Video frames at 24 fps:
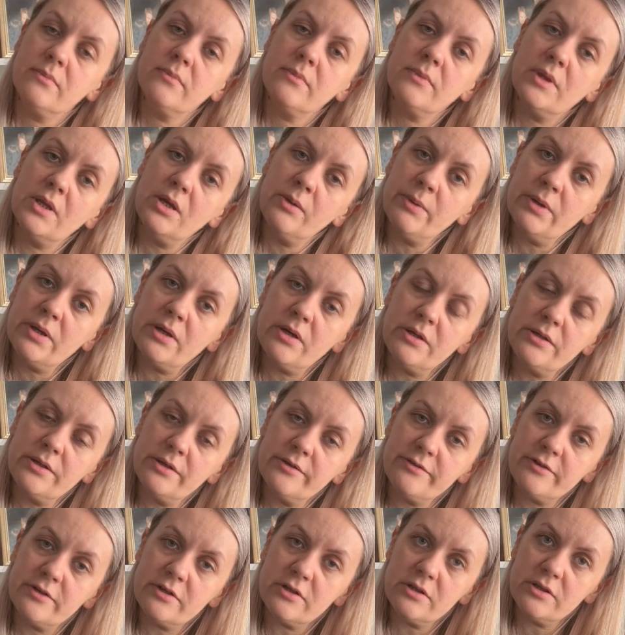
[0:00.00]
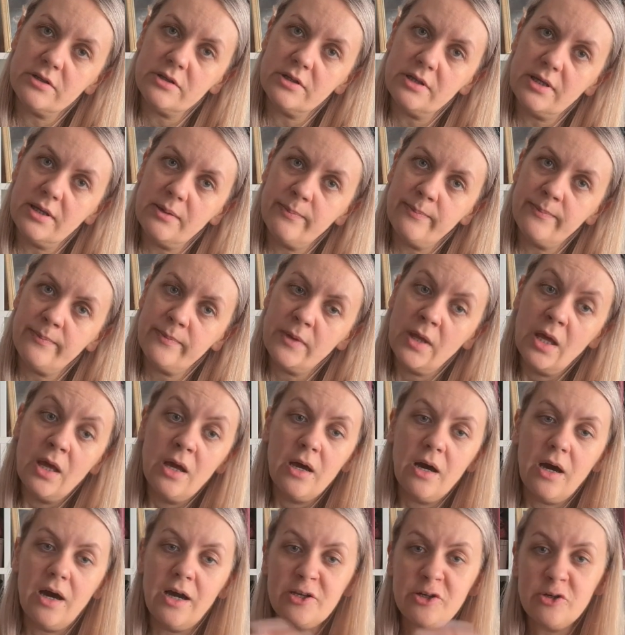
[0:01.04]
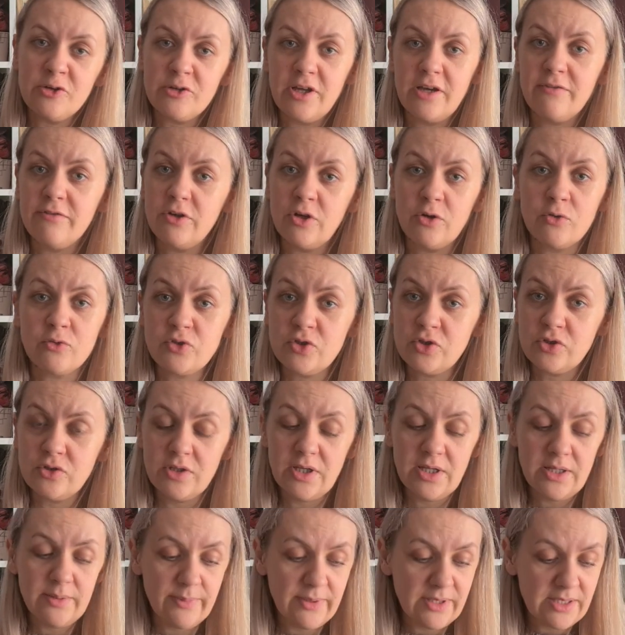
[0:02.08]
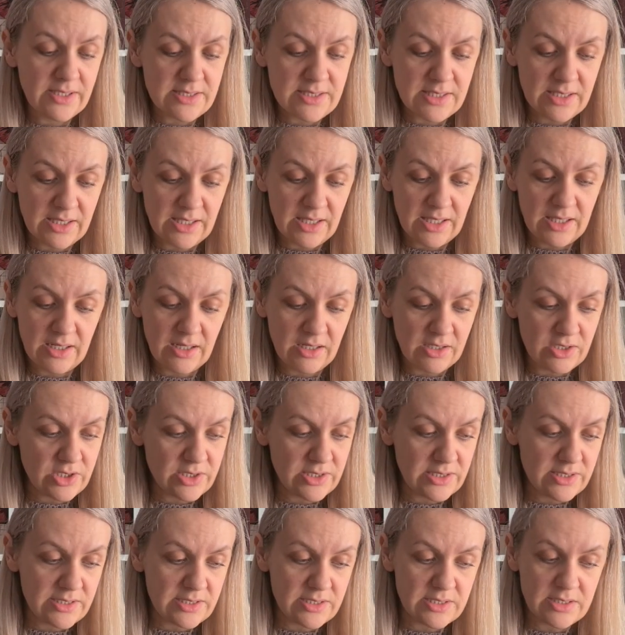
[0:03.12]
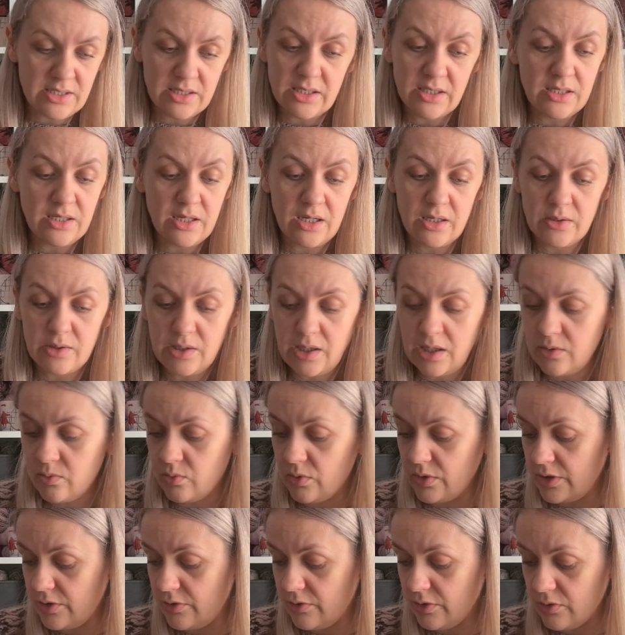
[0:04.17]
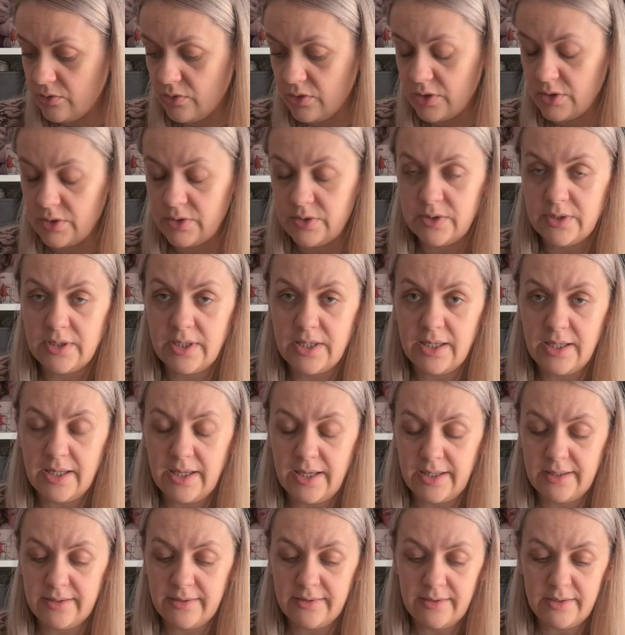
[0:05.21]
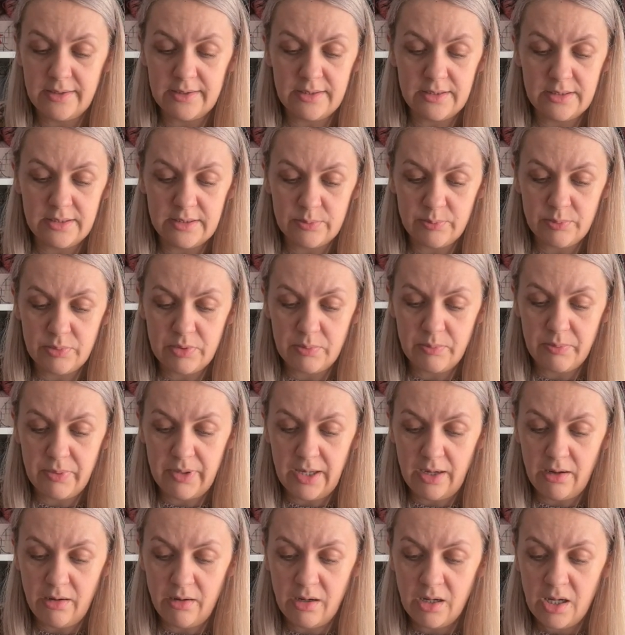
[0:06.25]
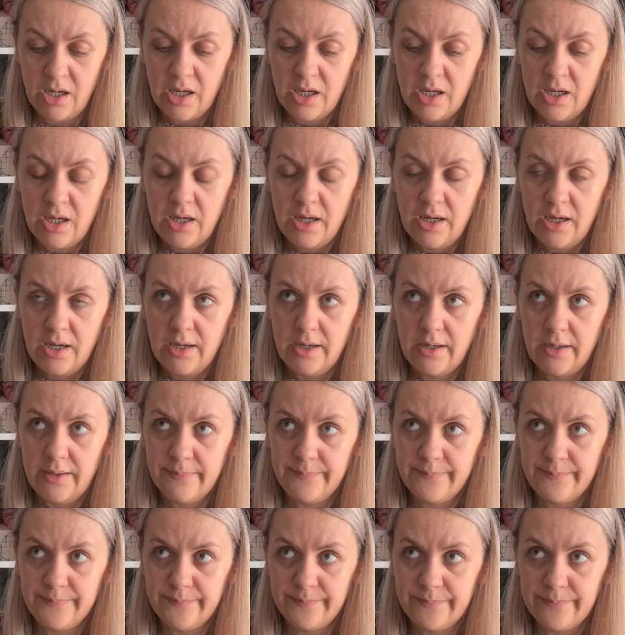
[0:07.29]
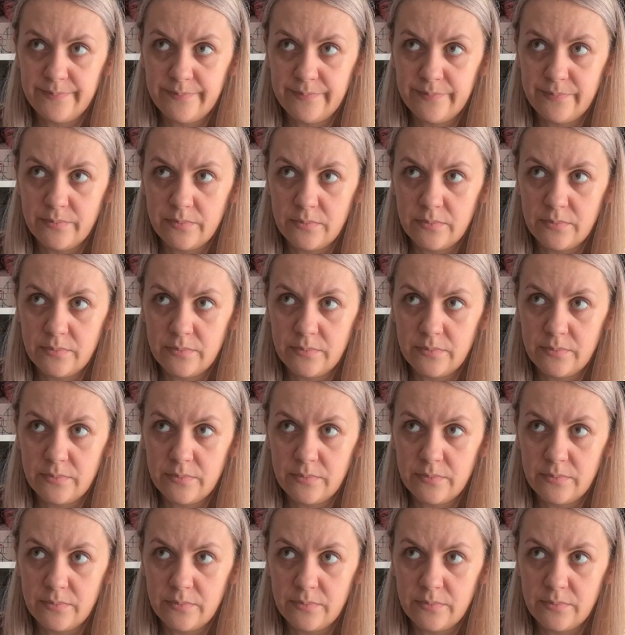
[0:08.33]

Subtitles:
oh my god, I forgot the name. I don't have notes today because, again, I just decided I want to record today and I didn't prepare. Aito.